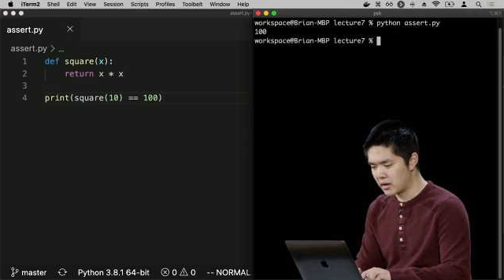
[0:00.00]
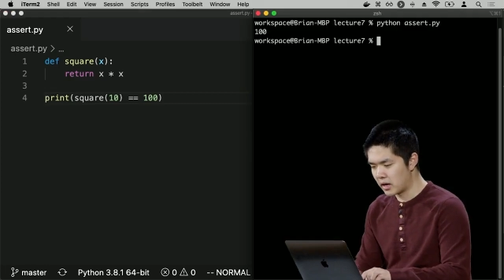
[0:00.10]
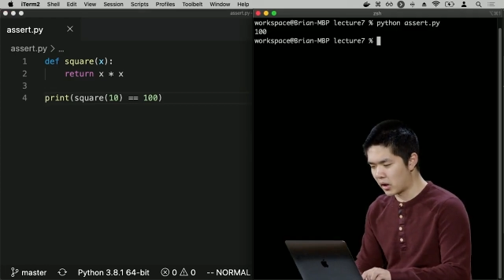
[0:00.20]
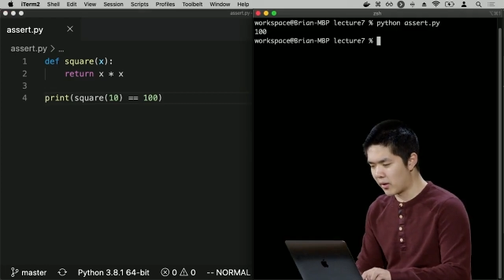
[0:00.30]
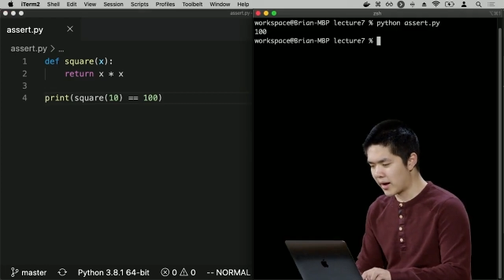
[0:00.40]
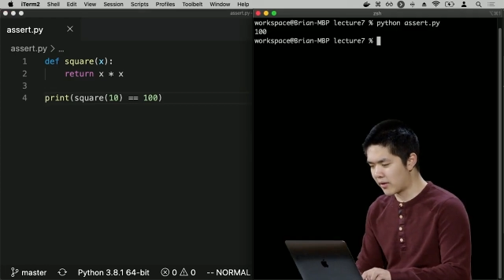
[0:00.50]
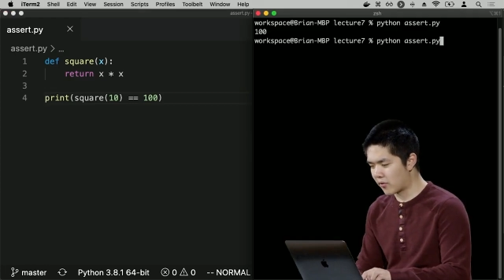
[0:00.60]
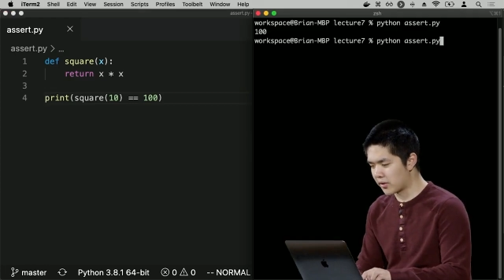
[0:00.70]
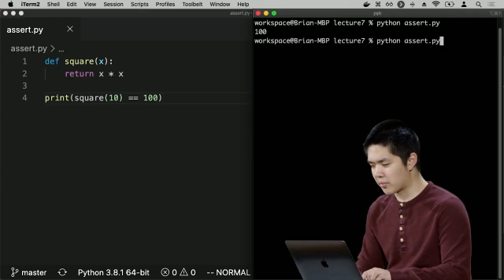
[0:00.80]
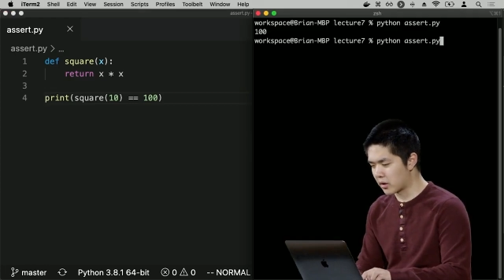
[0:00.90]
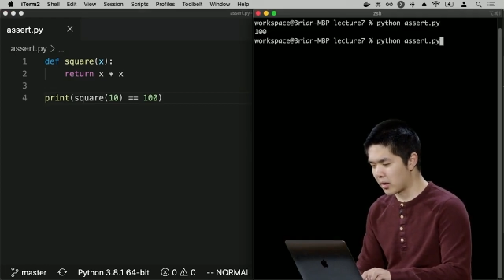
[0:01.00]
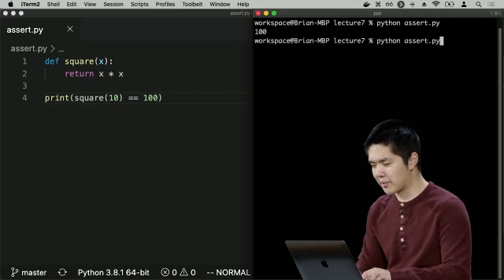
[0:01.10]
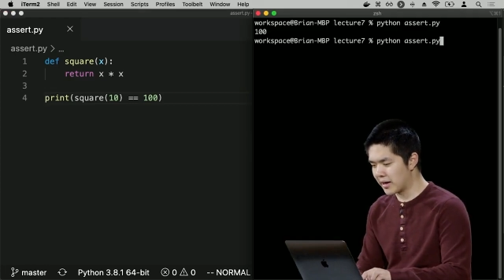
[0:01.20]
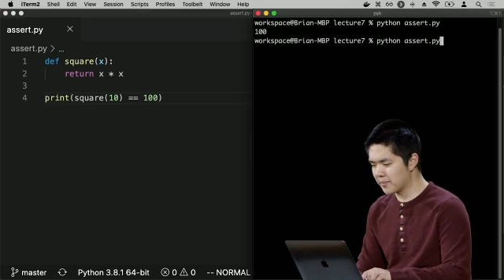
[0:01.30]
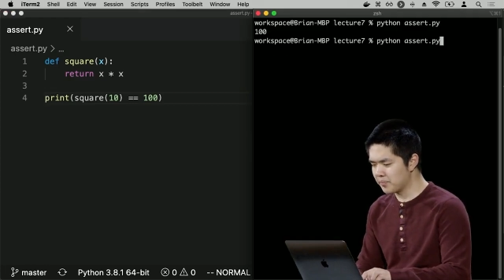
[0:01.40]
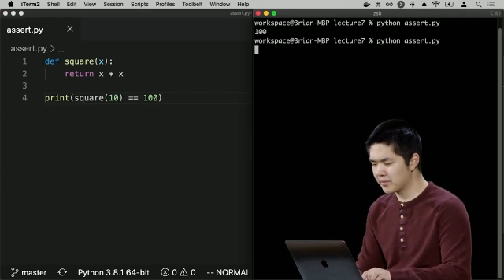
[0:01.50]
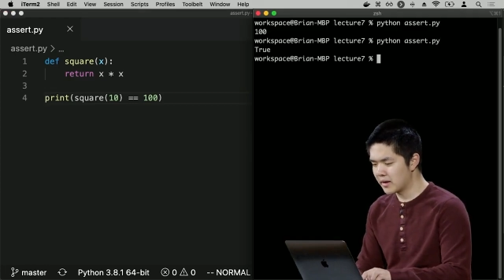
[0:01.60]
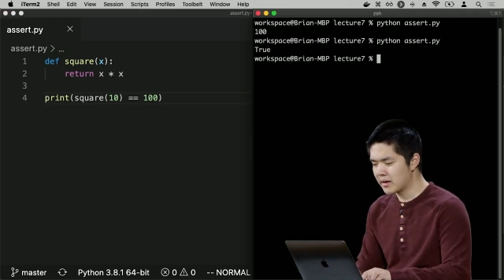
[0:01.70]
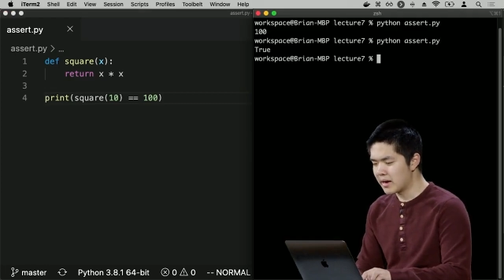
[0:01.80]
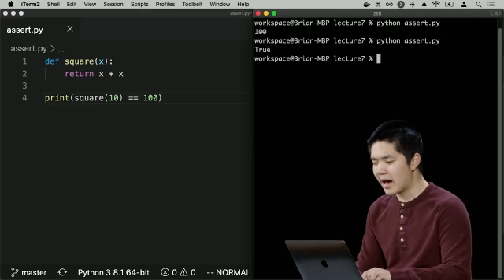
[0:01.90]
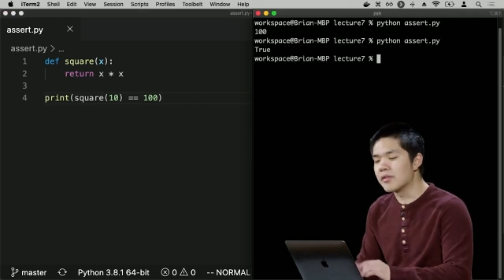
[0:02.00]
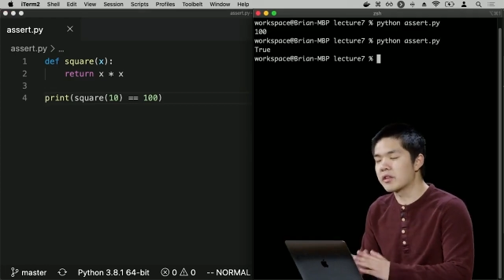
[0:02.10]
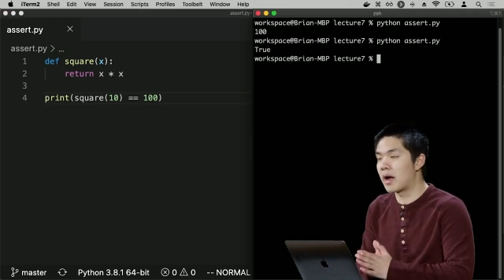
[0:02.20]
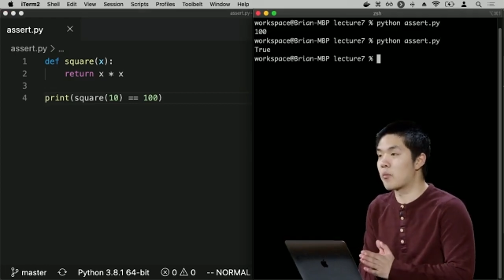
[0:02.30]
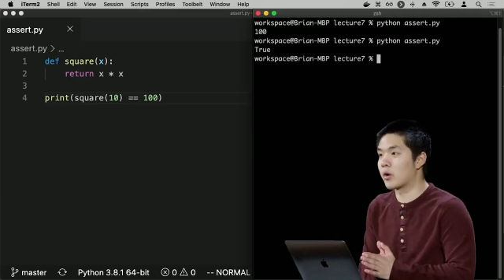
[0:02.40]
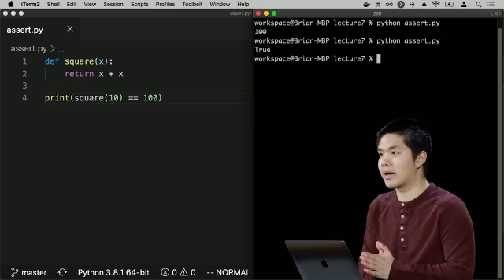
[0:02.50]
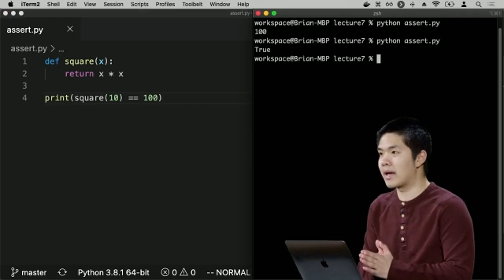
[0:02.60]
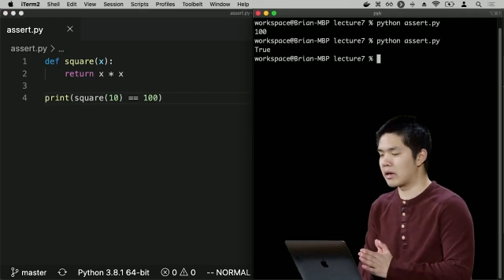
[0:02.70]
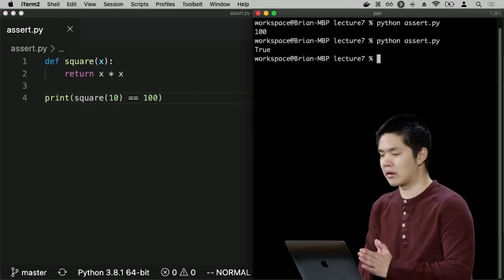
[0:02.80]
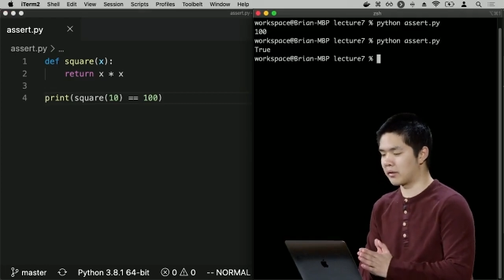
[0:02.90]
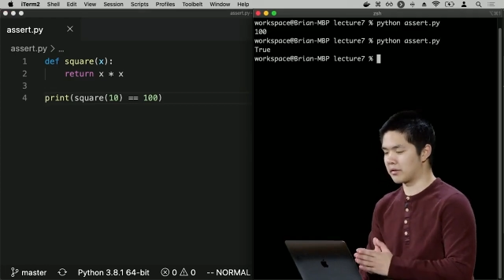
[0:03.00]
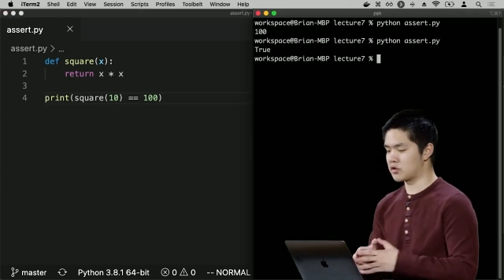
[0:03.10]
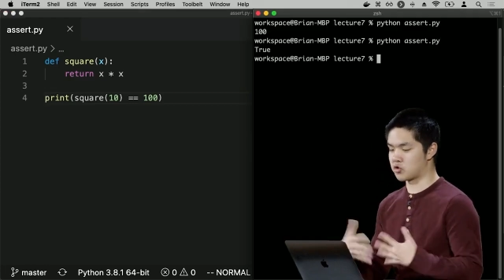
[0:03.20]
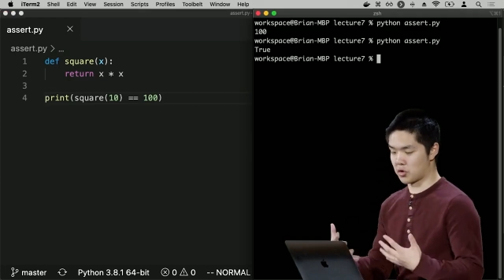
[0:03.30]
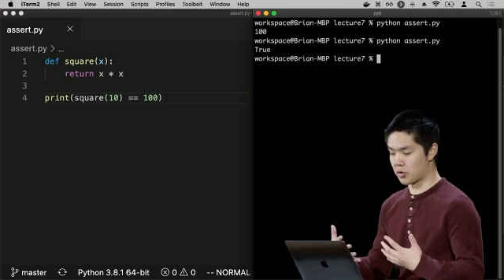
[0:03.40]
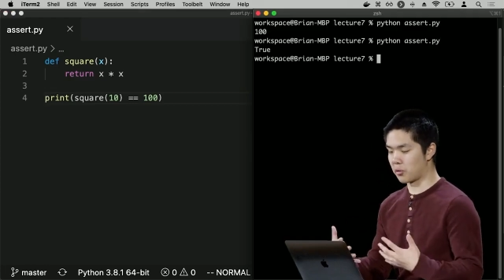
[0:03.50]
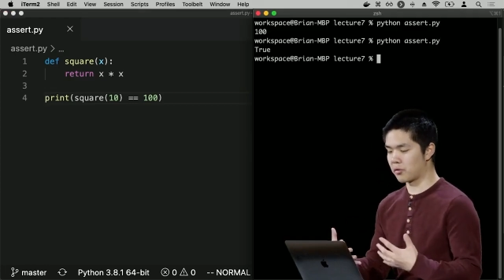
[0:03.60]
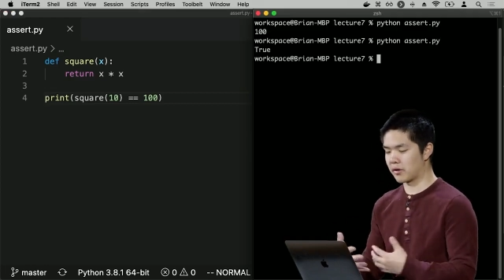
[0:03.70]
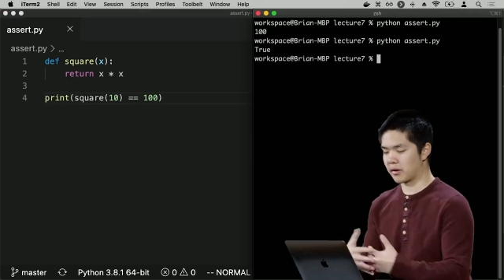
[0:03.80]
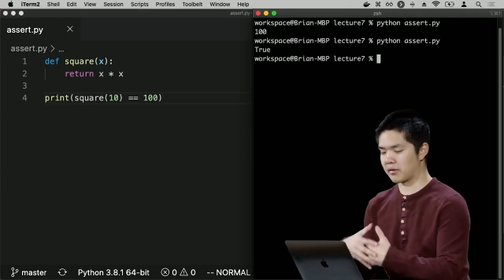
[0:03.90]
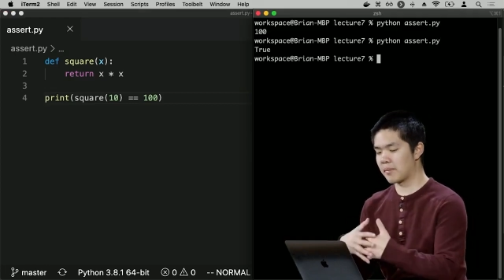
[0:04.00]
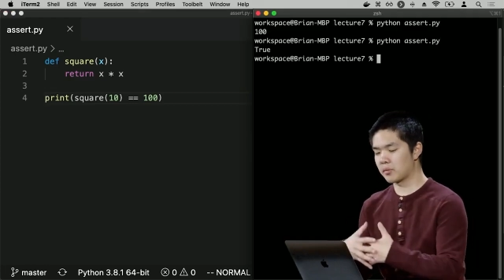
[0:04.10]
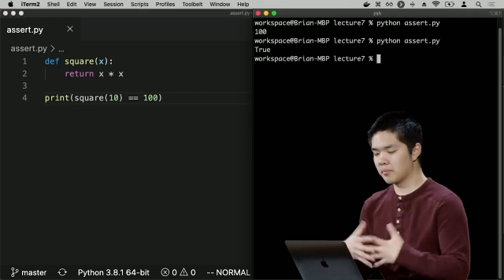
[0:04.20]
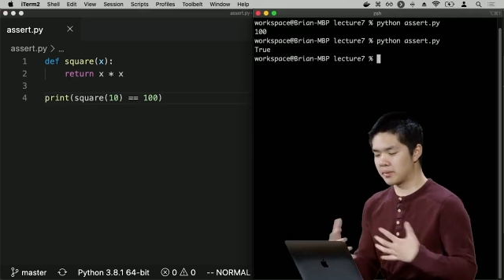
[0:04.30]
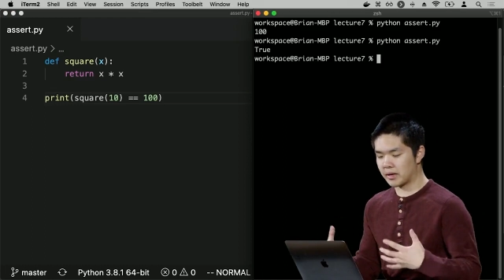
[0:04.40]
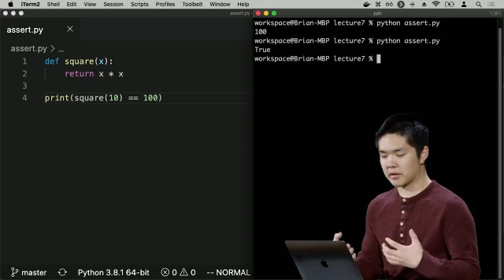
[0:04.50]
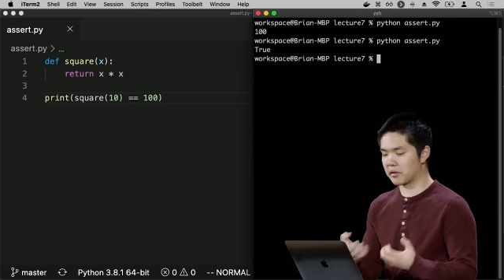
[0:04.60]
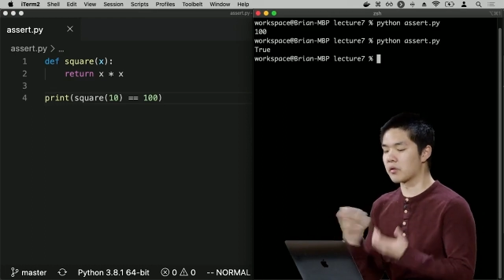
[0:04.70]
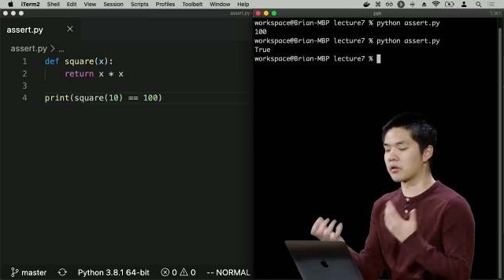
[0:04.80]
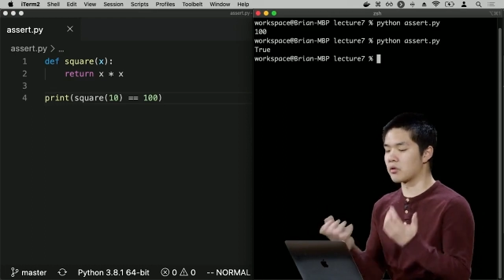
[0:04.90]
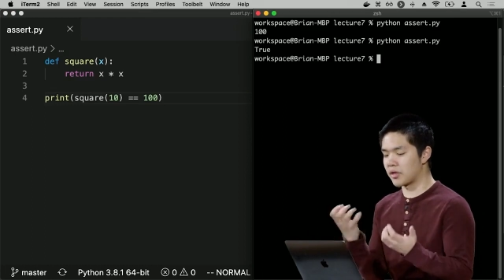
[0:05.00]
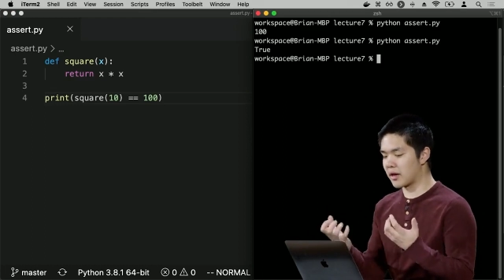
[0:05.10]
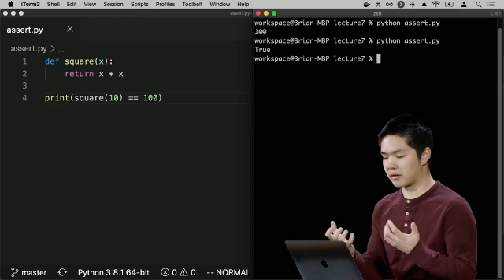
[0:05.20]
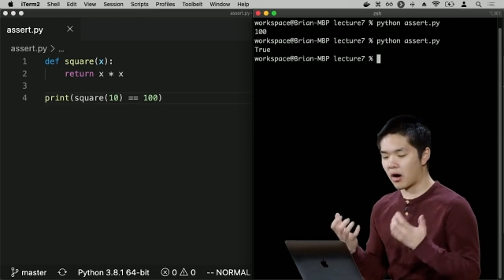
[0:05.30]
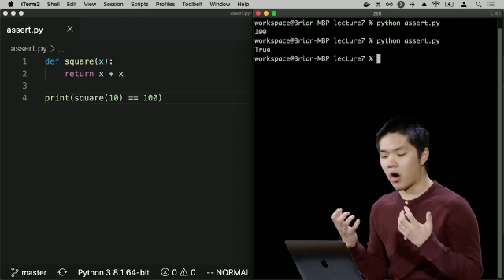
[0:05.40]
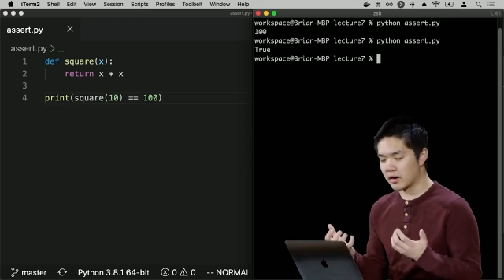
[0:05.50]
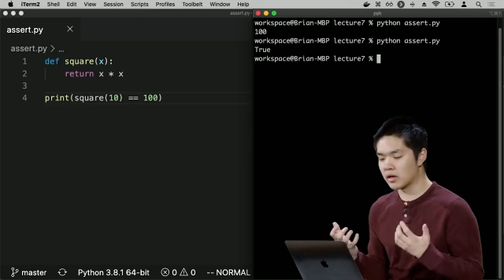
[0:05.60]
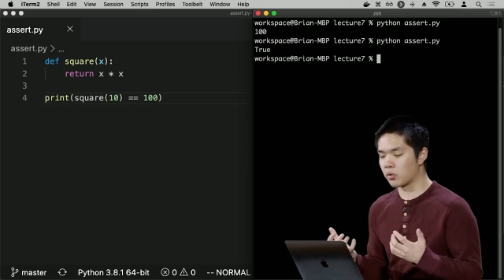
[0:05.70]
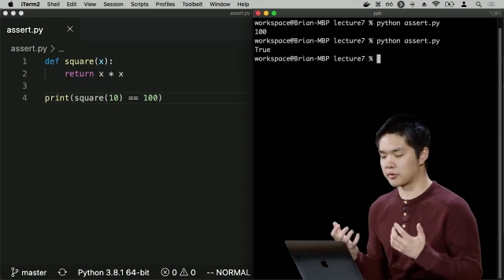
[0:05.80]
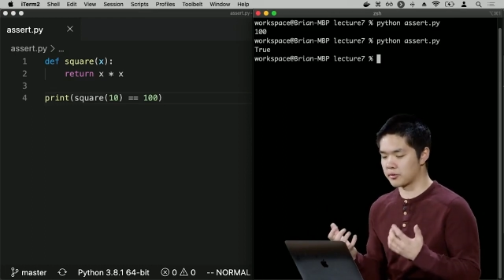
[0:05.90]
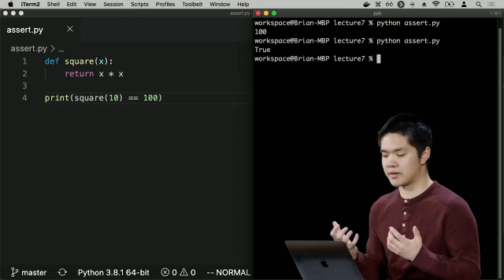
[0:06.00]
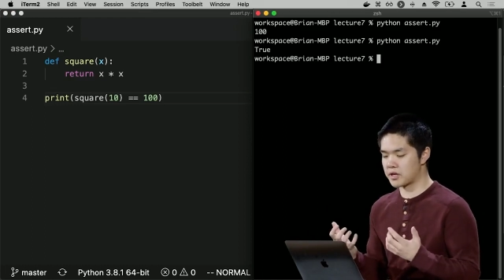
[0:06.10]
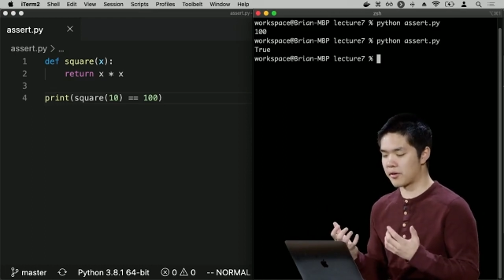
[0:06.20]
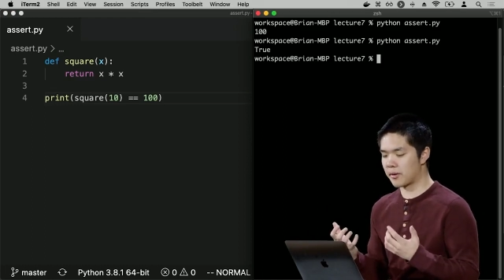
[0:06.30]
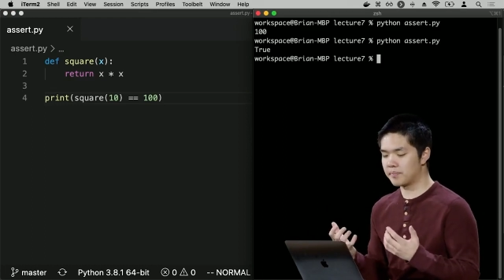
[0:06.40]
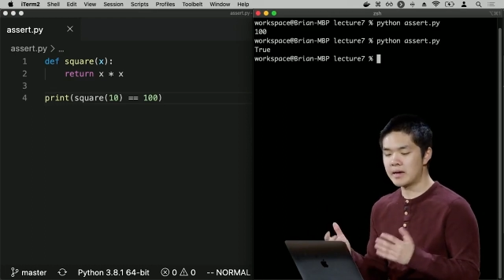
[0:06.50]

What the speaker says: I'll go ahead and run the program again. And this time what I get is true, for example, because those two things are equal to each other.